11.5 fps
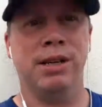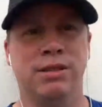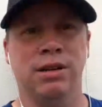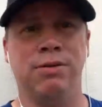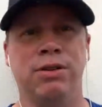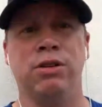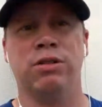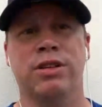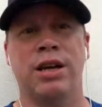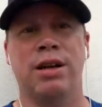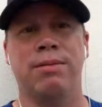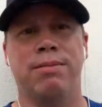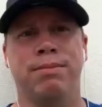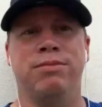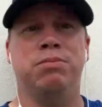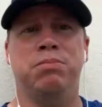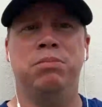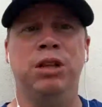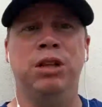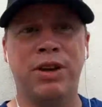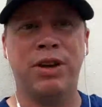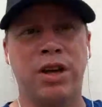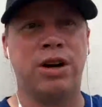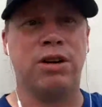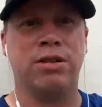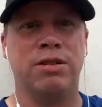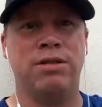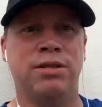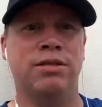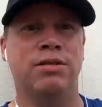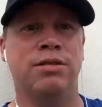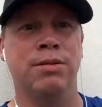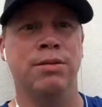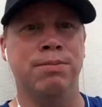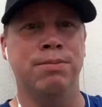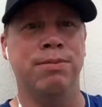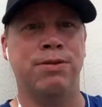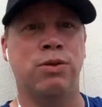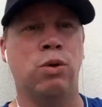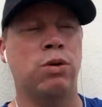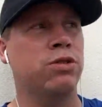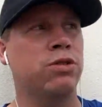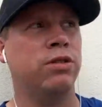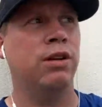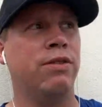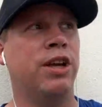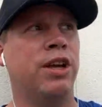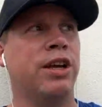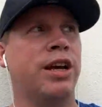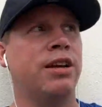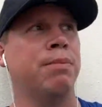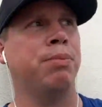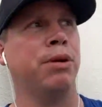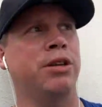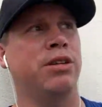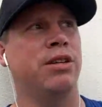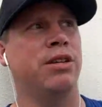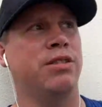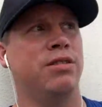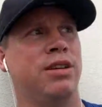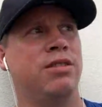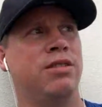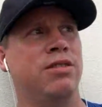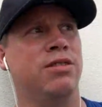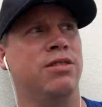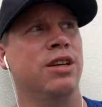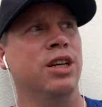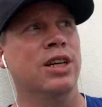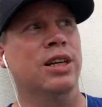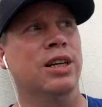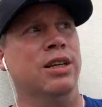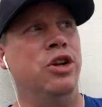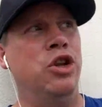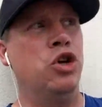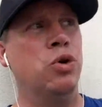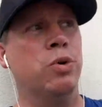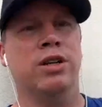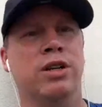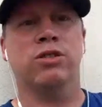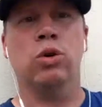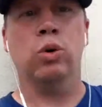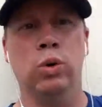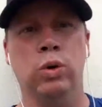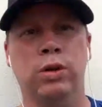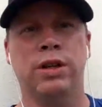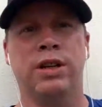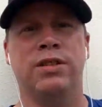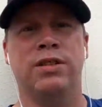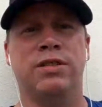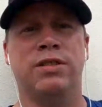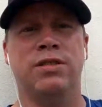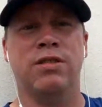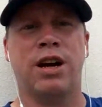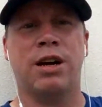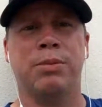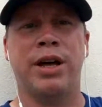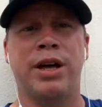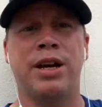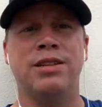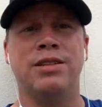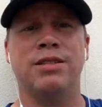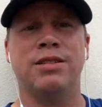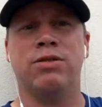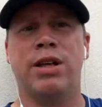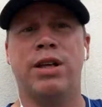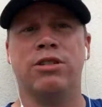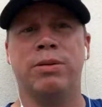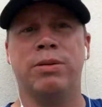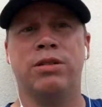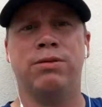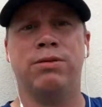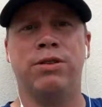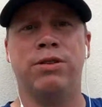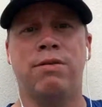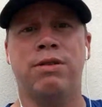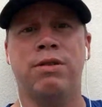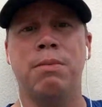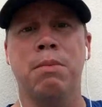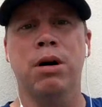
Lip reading: myself have looked at living there, of course, living at a place that's as new and as cool and as desirable that is. It's rather expensive for not very much.